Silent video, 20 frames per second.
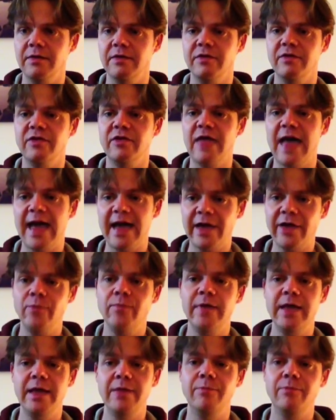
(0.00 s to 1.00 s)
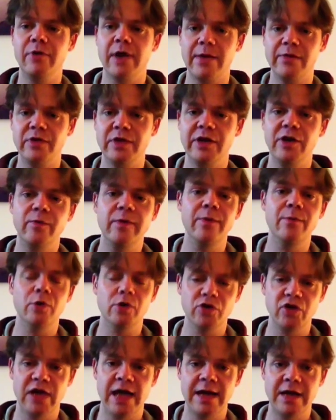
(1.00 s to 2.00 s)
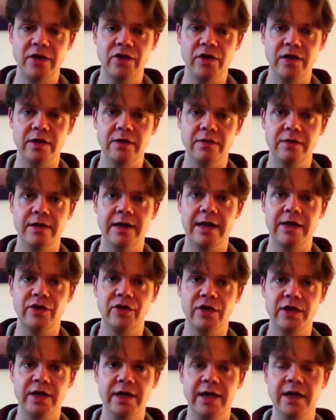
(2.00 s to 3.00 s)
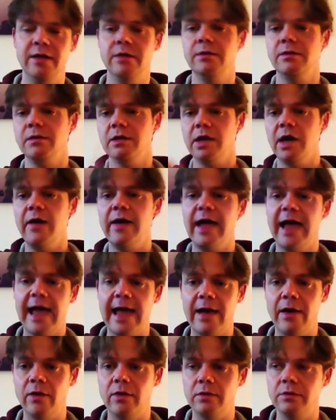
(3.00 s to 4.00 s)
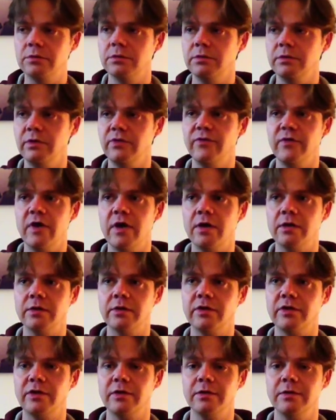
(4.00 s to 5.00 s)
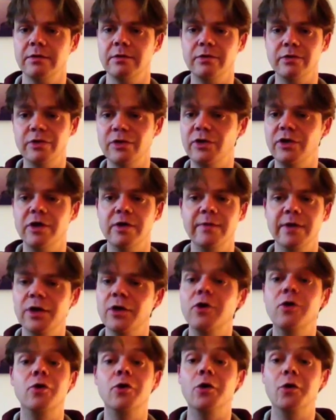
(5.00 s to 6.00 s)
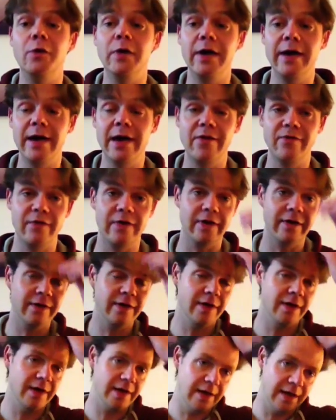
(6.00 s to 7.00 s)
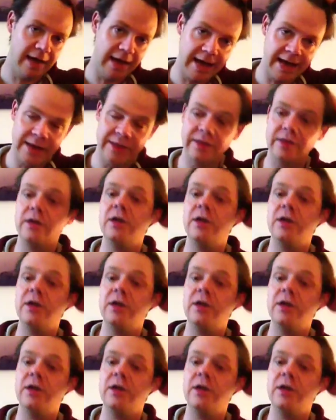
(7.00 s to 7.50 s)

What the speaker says: that can be perhaps a little bit more challenging than actually going out to France or to Germany or wherever, and